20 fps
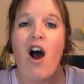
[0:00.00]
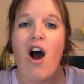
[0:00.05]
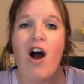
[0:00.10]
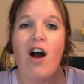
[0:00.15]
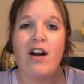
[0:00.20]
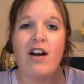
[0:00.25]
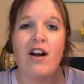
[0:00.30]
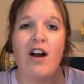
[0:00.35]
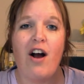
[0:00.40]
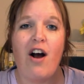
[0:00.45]

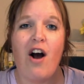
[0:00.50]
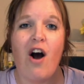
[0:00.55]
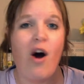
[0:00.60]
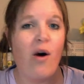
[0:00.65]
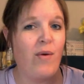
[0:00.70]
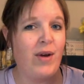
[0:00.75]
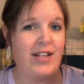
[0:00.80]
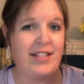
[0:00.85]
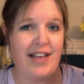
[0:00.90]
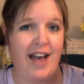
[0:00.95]
are
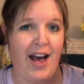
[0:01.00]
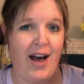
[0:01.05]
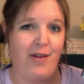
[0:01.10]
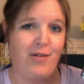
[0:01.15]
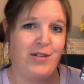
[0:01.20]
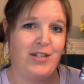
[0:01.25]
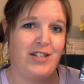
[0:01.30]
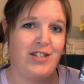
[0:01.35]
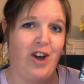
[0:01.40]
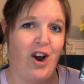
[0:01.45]
always out.
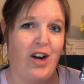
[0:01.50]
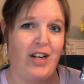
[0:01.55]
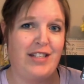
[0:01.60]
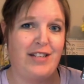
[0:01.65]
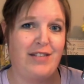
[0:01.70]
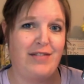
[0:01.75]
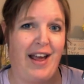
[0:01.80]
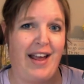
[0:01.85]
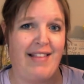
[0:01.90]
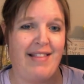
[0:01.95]
It's hard to
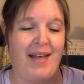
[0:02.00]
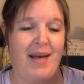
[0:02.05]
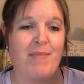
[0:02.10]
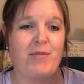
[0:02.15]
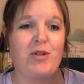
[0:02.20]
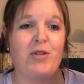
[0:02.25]
find them.